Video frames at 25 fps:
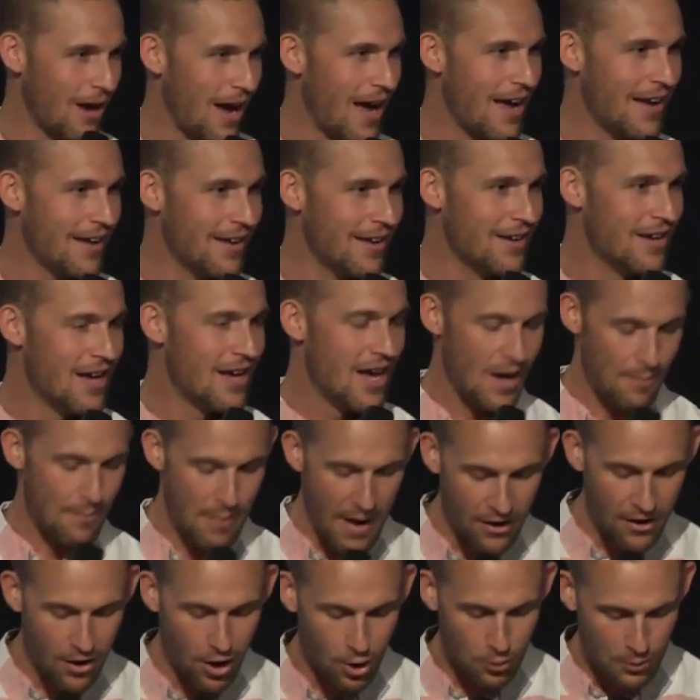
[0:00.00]
right?
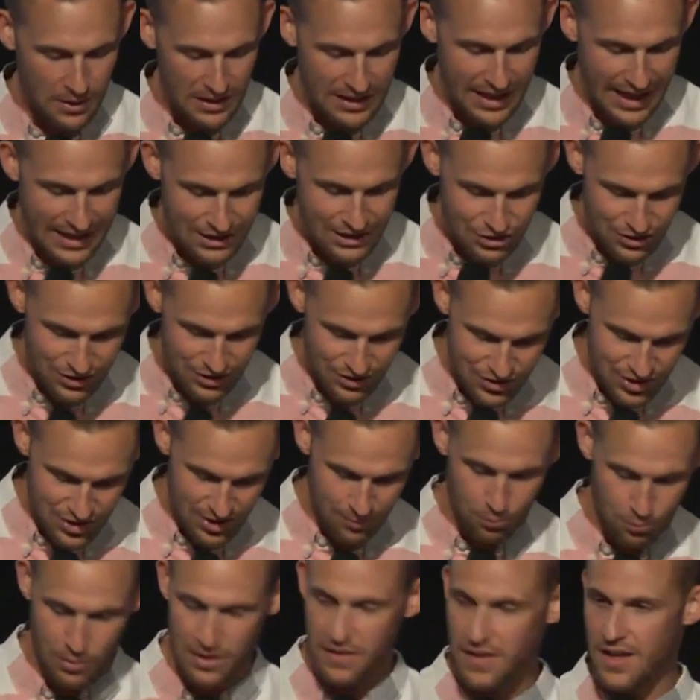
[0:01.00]
About our
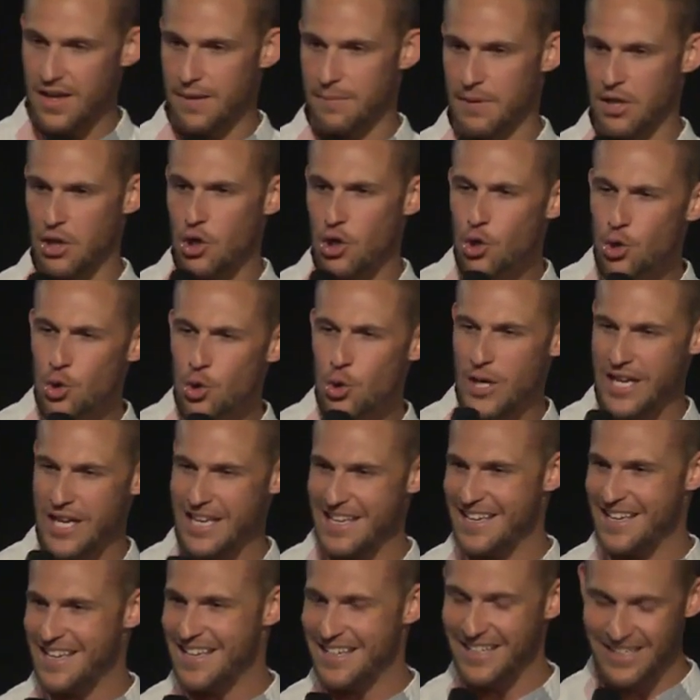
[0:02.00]
relationship with Him and who
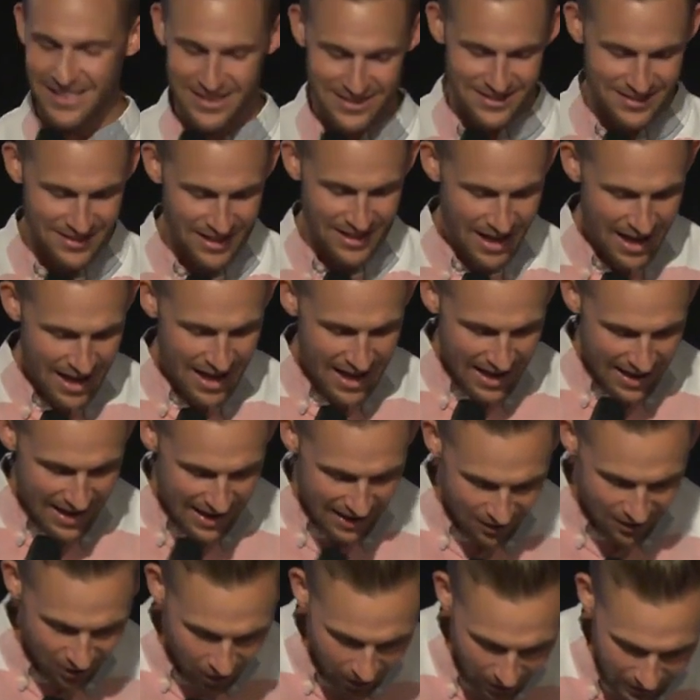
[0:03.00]
He is
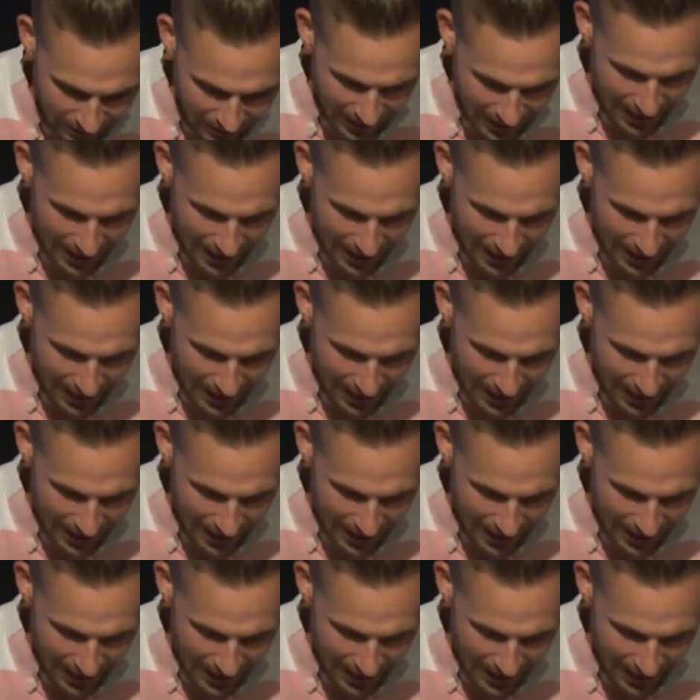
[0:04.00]
in our